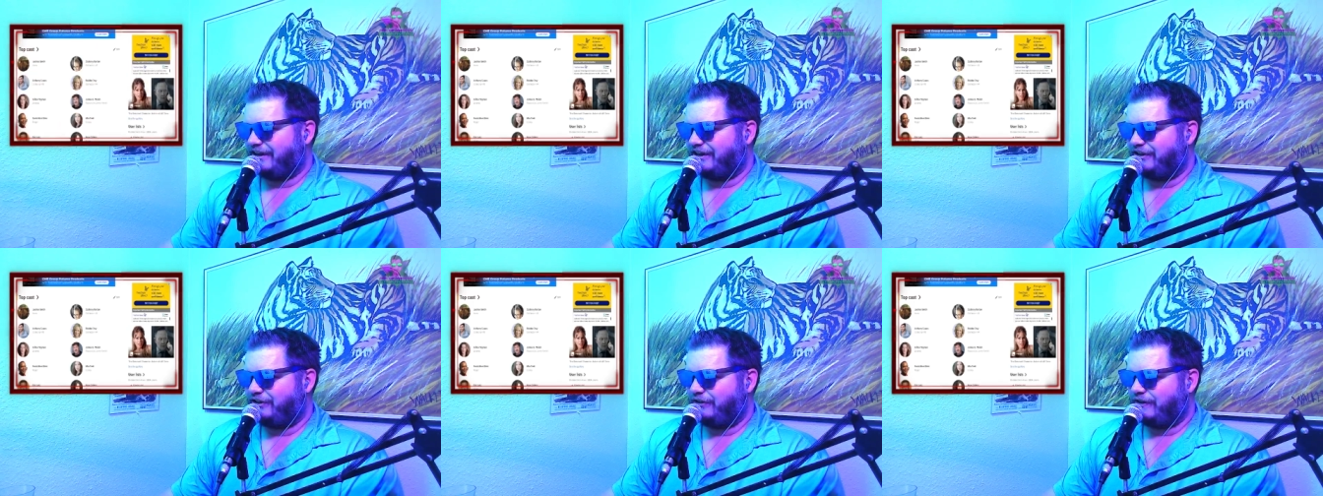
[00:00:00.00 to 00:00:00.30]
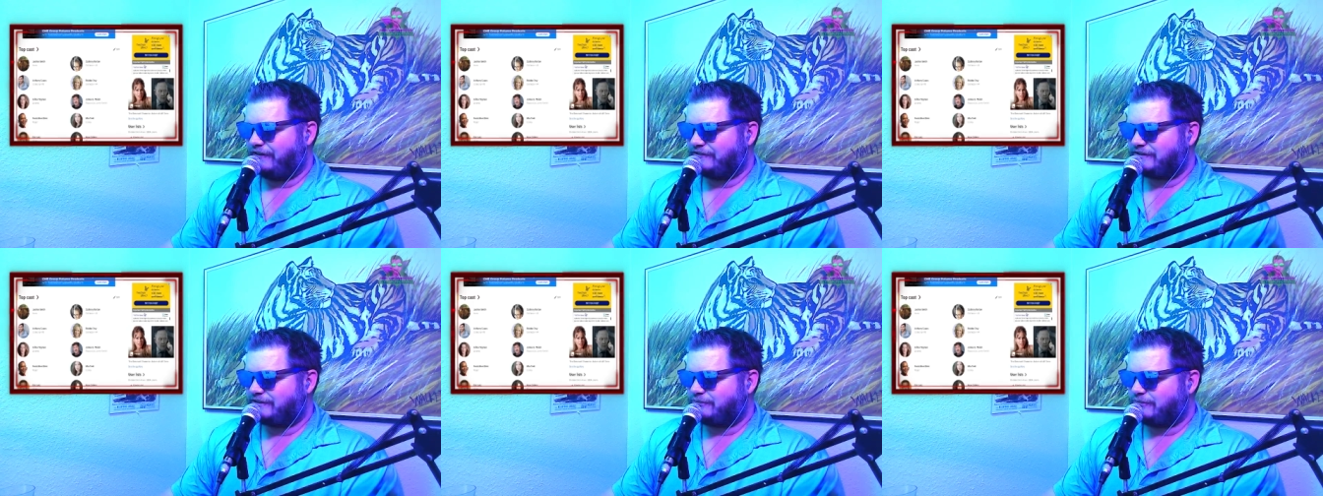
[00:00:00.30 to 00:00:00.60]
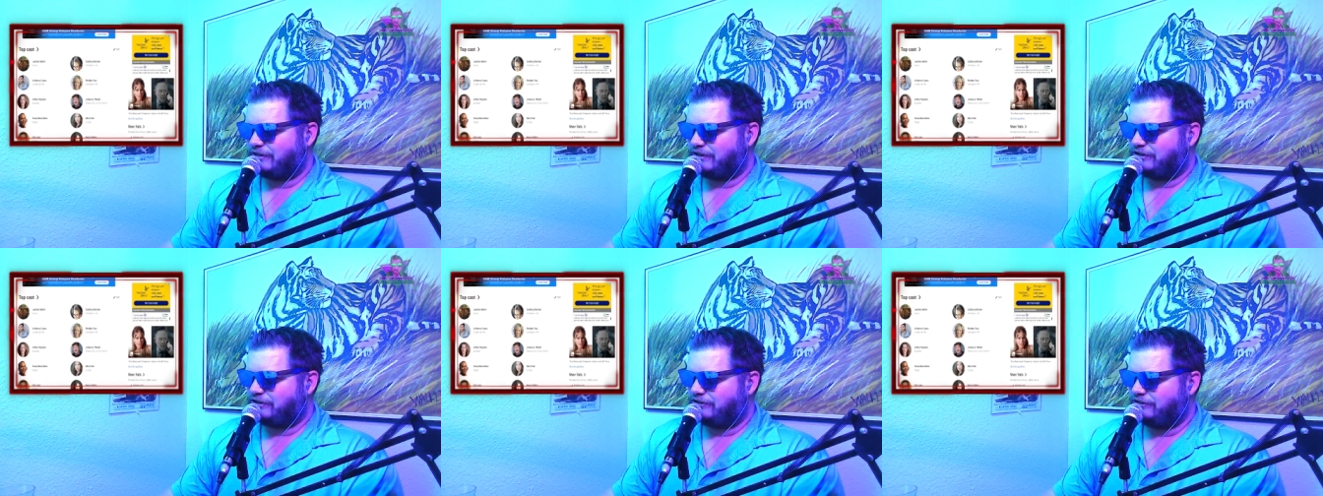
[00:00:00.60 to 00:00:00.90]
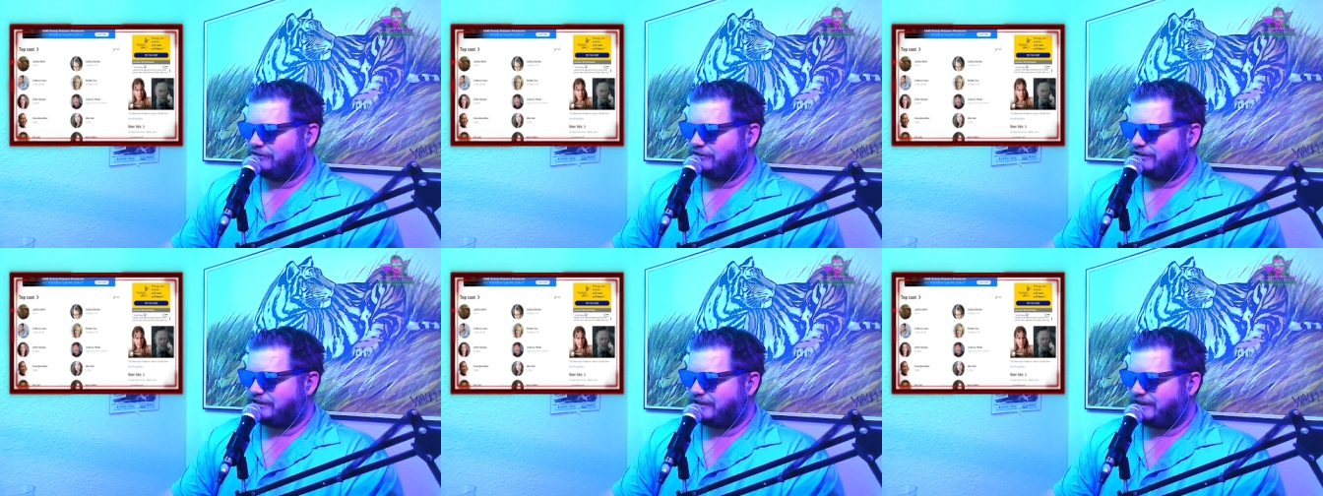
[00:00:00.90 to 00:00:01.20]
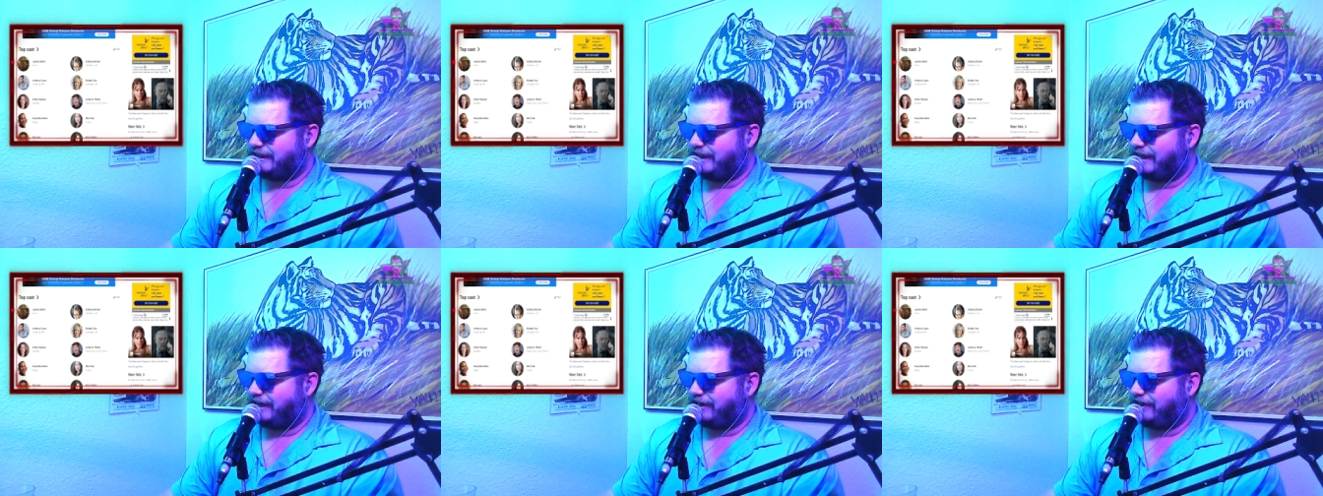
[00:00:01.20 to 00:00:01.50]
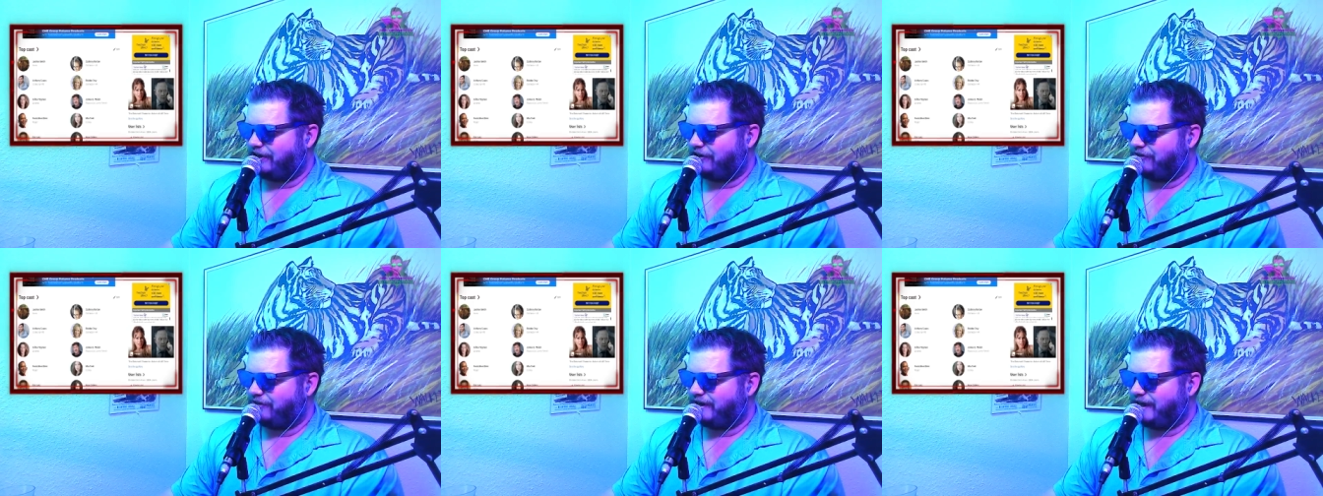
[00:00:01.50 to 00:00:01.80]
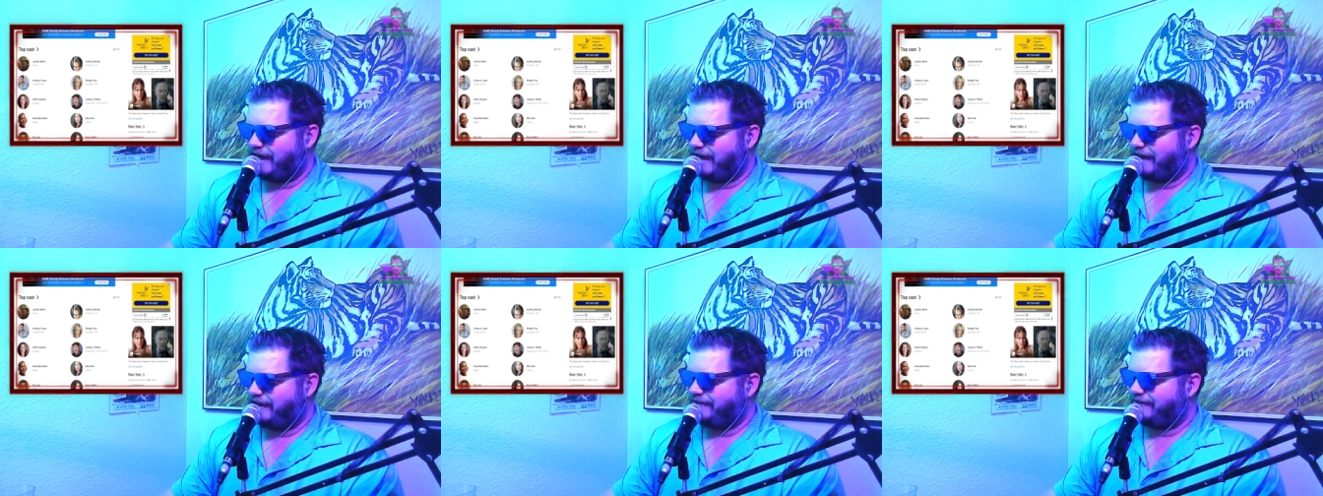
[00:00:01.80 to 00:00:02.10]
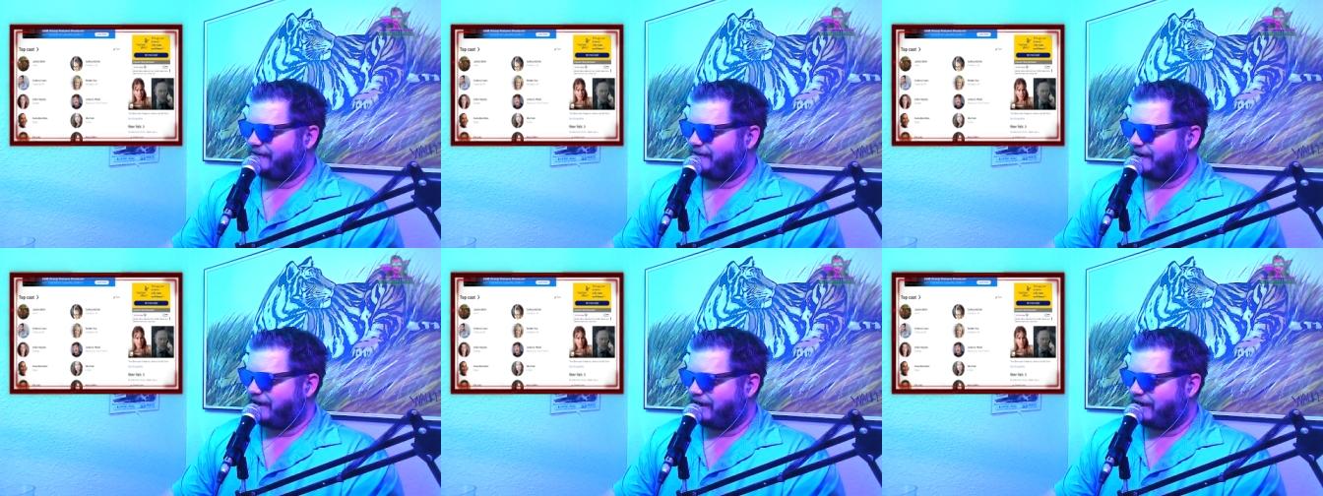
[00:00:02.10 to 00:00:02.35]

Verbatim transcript: You do have some inclusion there. Okay.